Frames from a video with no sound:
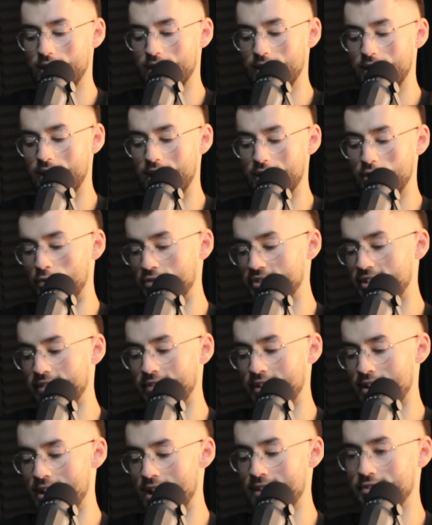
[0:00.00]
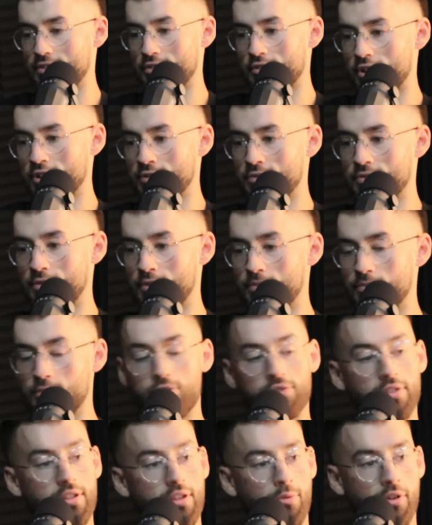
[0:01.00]
I always give the clients a choice for what
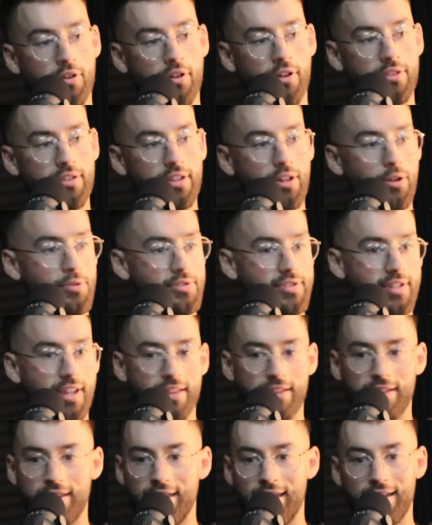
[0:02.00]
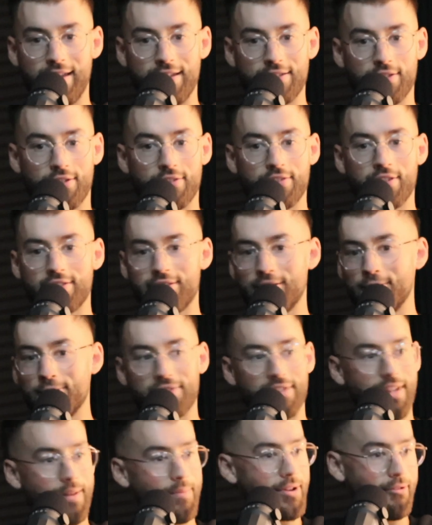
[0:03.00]
music they want on. They always get the 80s on. They're
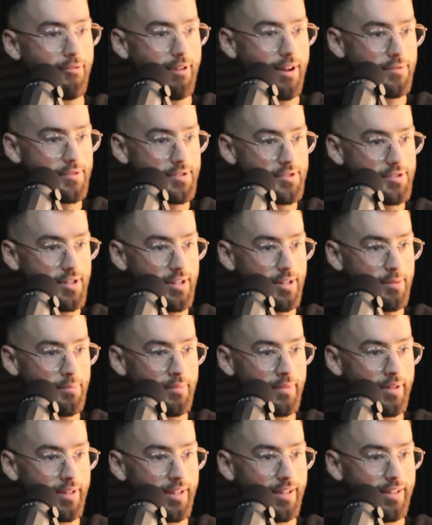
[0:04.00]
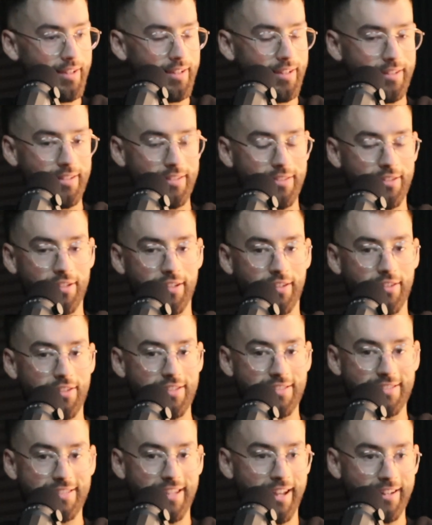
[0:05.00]
two-stepping around the gym. They're
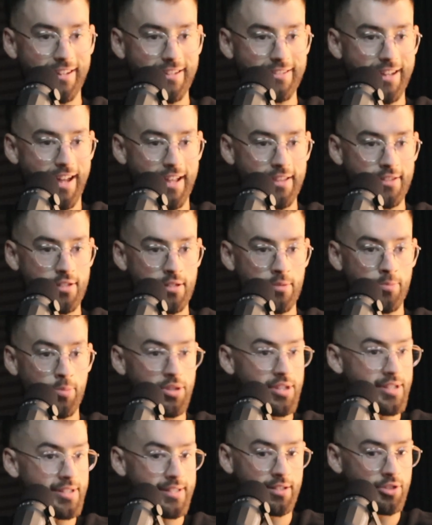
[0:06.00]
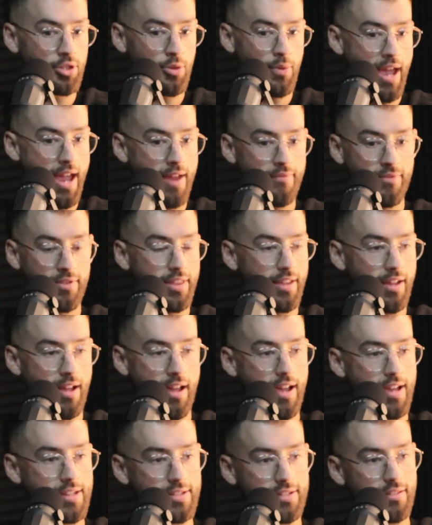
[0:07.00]
singing and dancing, but they still do everything I
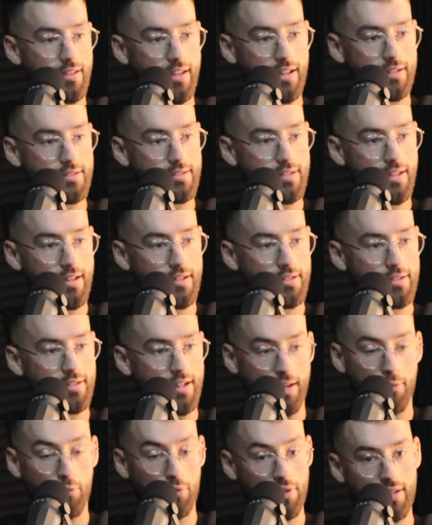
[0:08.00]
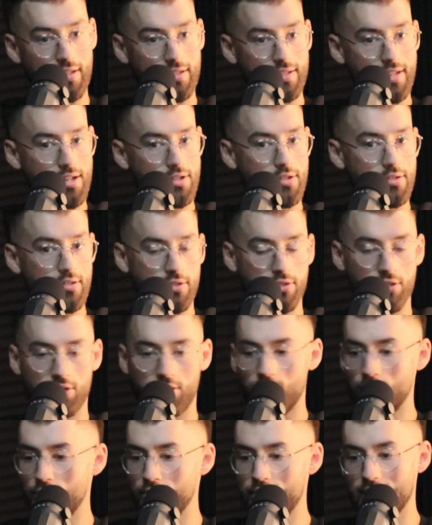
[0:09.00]
ask in the exercise. Like, within the session, they
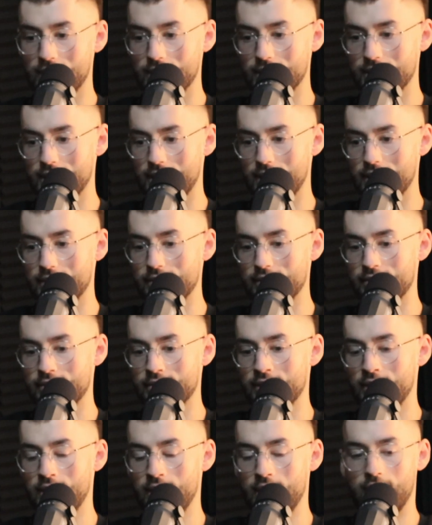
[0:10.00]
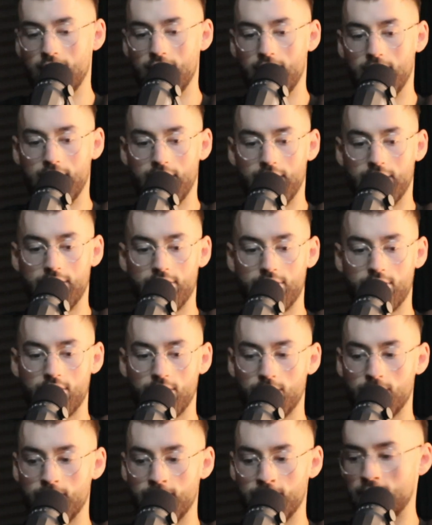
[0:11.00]
do the exercises. They
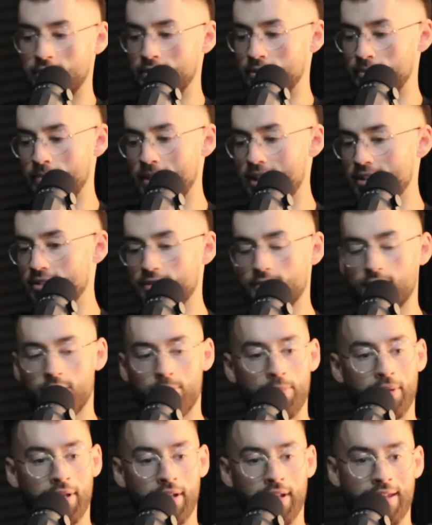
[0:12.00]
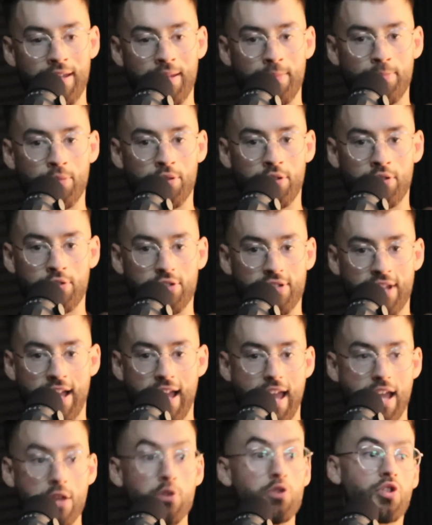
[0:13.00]
do them to the best of their ability, but they're just
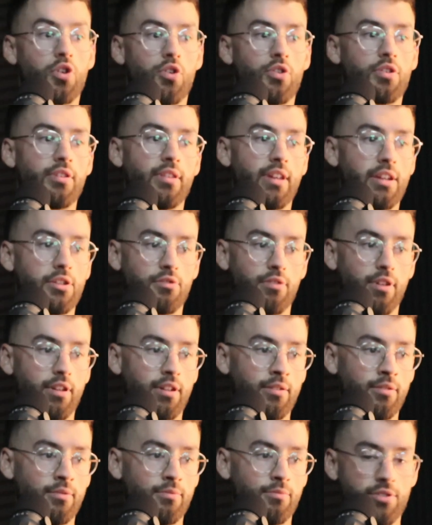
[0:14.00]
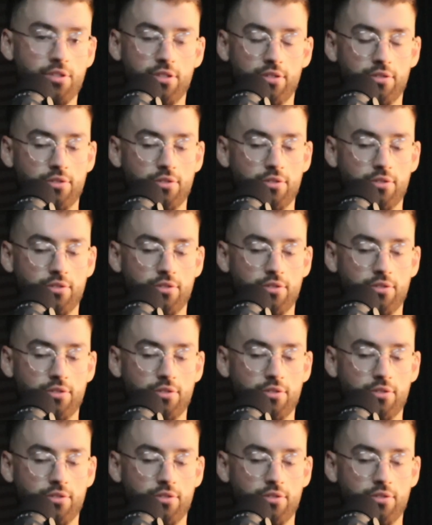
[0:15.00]
enjoying their training, which is,